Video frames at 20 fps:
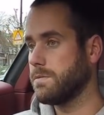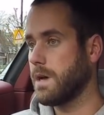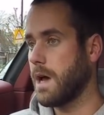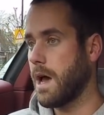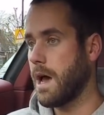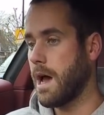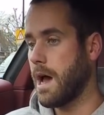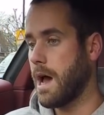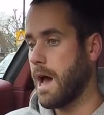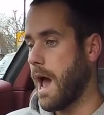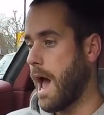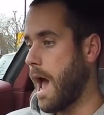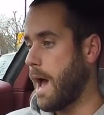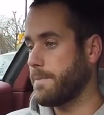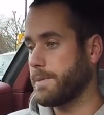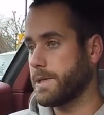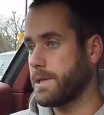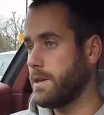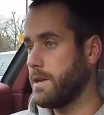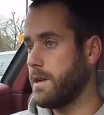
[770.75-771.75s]

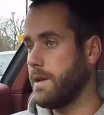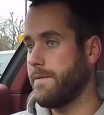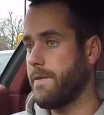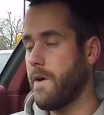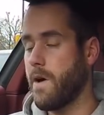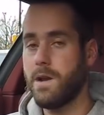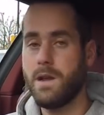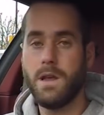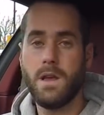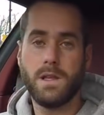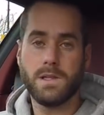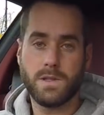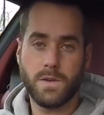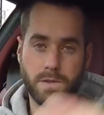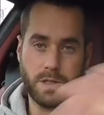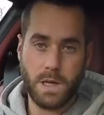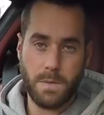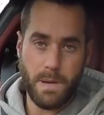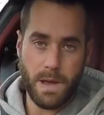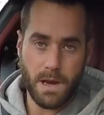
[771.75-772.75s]
Absolutely fine. It's
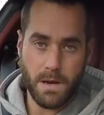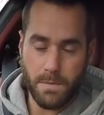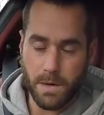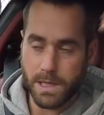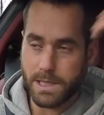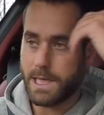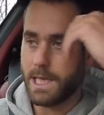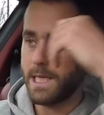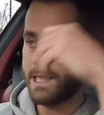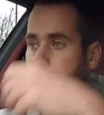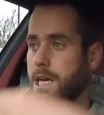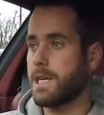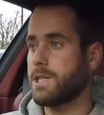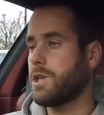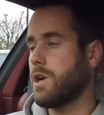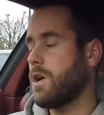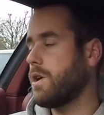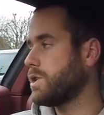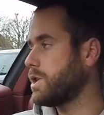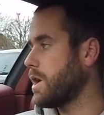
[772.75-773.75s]
obviously been on my C-Tech
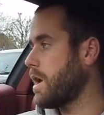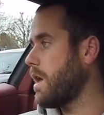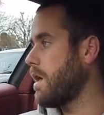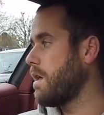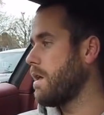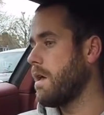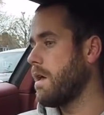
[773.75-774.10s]
charger.